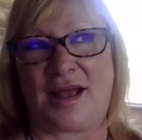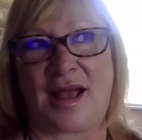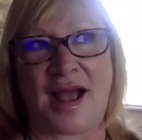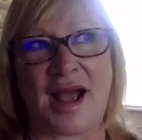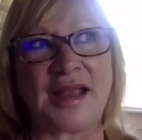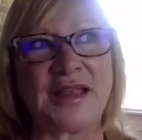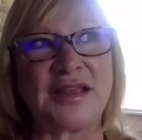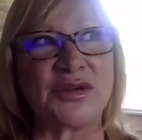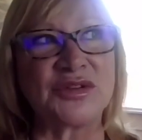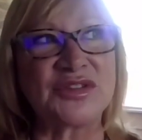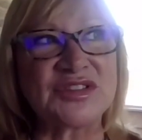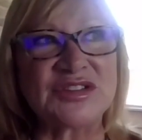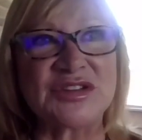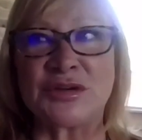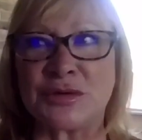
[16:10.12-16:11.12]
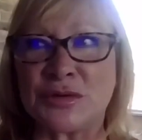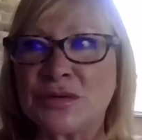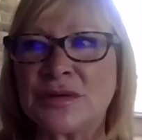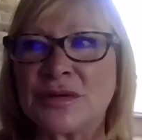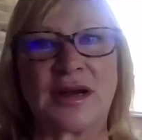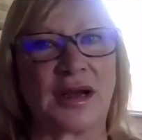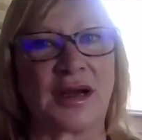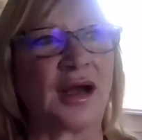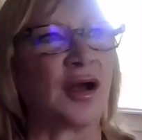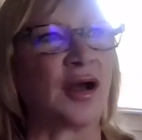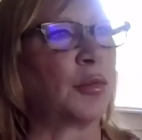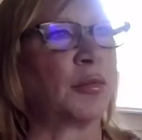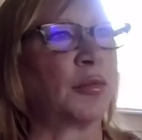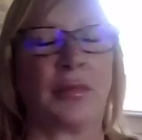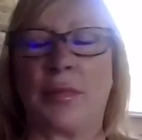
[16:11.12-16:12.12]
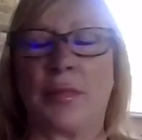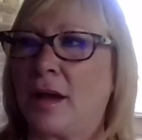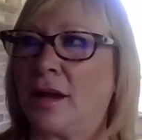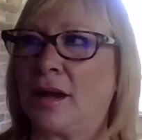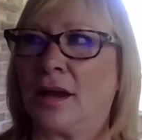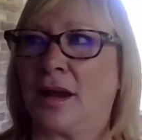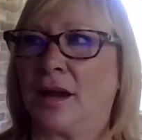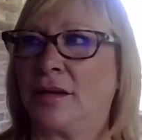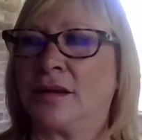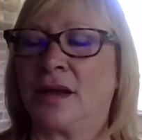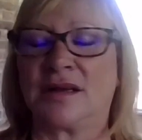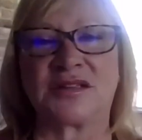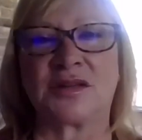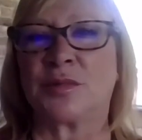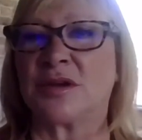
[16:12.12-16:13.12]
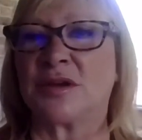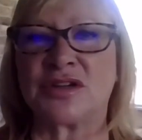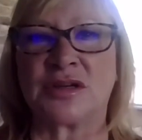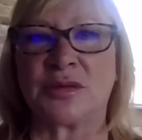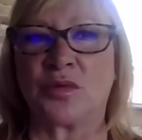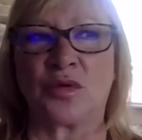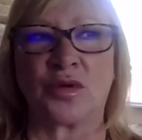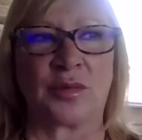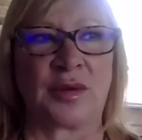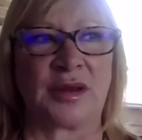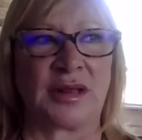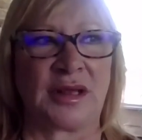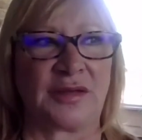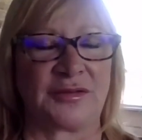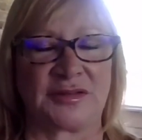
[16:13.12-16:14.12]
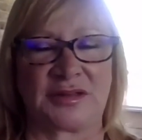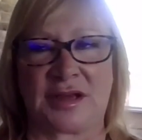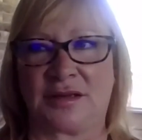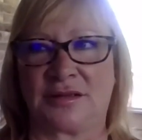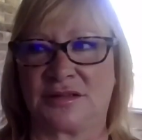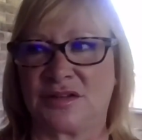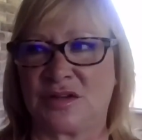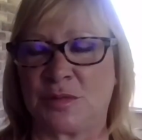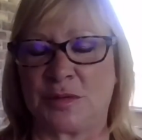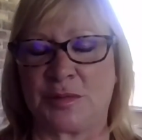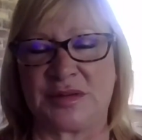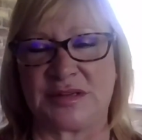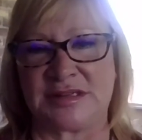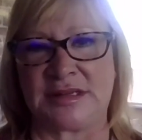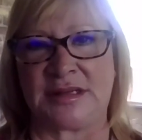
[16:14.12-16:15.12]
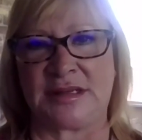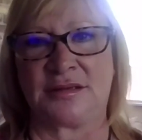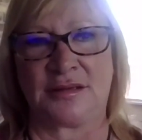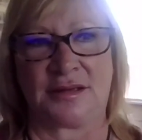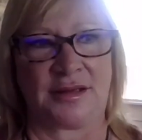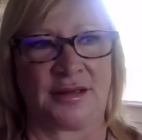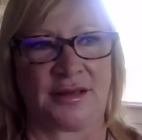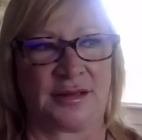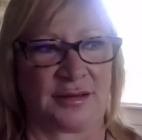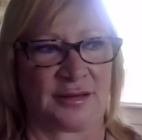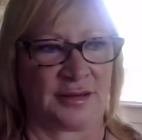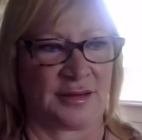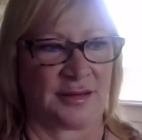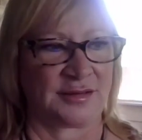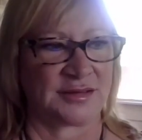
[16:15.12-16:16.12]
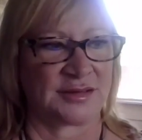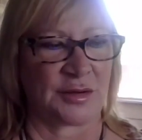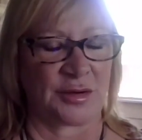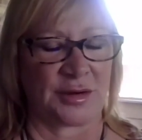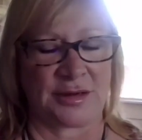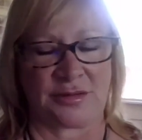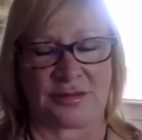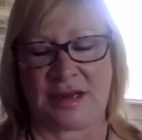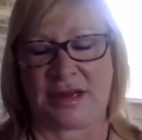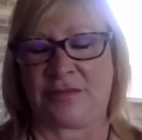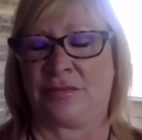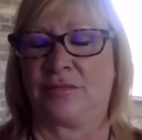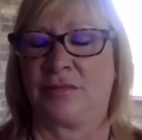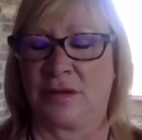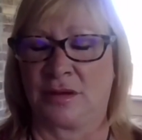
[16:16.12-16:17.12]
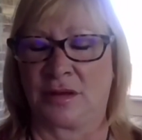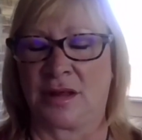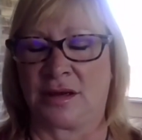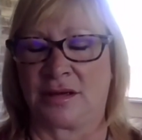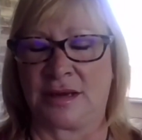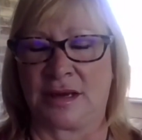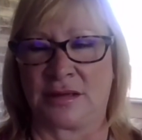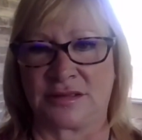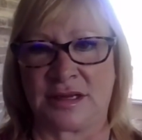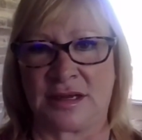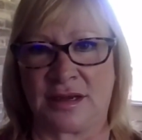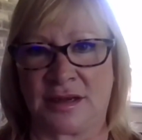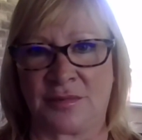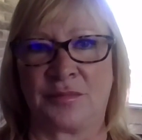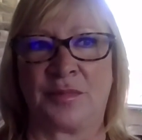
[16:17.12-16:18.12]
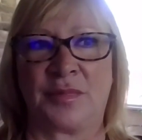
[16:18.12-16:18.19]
I used to, not so much anymore. My life has gotten super busy, and so I don't have a lot of downtime.